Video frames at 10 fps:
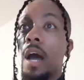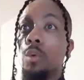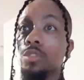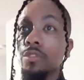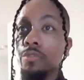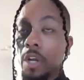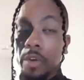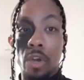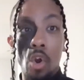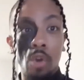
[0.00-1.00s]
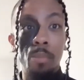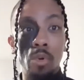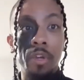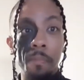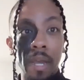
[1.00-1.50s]
I was a very
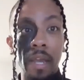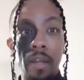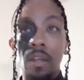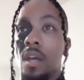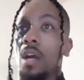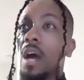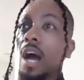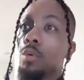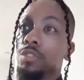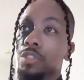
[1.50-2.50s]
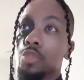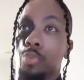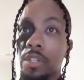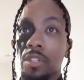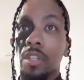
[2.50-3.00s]
heartbroken man. I was
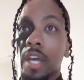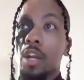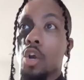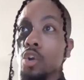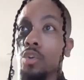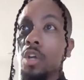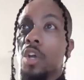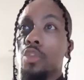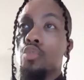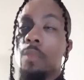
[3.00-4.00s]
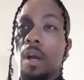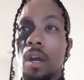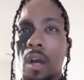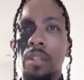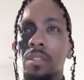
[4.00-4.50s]
expressing that hurt through my
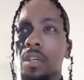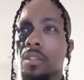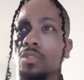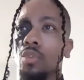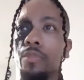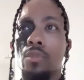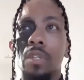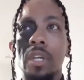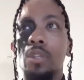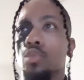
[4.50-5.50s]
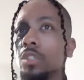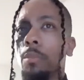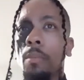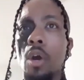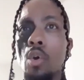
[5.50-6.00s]
content. So if you dig through
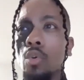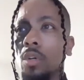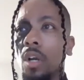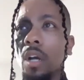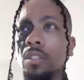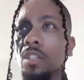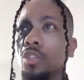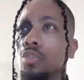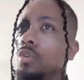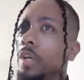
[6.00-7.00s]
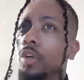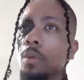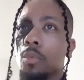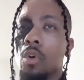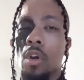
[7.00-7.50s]
some of my older content, you'll hear
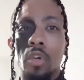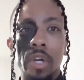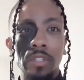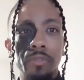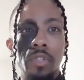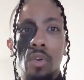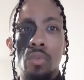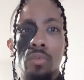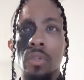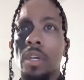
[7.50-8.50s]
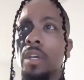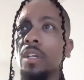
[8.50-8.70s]
a more aggressive tone.